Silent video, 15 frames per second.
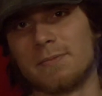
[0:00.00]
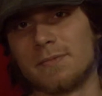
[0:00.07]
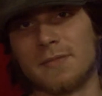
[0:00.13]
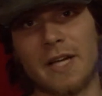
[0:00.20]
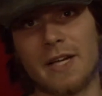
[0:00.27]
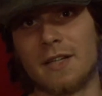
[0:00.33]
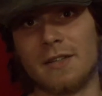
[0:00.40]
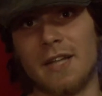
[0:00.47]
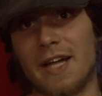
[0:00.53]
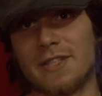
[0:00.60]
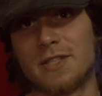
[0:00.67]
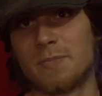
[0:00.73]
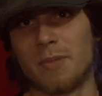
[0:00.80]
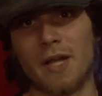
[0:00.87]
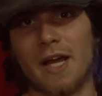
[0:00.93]
like a
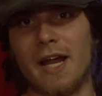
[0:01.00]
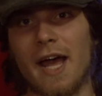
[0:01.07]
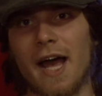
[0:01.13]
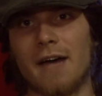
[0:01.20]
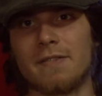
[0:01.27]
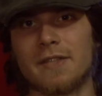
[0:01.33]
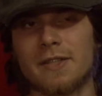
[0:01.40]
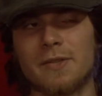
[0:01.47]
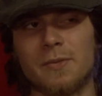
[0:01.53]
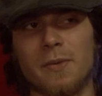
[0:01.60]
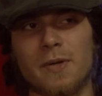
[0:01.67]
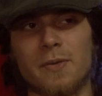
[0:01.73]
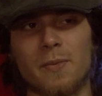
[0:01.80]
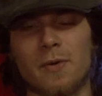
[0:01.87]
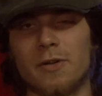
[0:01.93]
Let's Play HAVOC
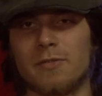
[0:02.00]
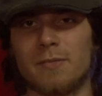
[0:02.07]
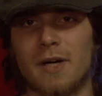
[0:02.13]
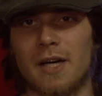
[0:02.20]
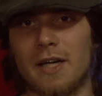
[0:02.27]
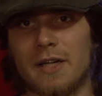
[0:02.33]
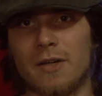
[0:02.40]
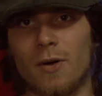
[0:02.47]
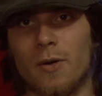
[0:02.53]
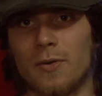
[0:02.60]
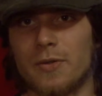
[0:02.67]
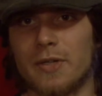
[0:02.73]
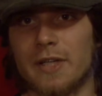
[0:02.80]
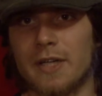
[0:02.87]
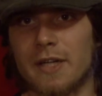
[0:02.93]
with one of my
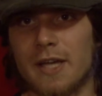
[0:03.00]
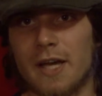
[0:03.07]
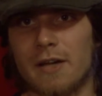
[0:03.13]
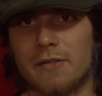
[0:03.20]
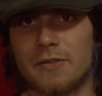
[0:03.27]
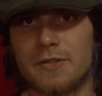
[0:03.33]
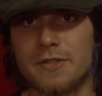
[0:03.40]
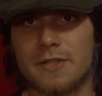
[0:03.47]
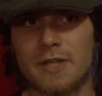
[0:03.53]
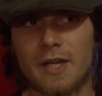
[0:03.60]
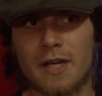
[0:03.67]
alternate accounts,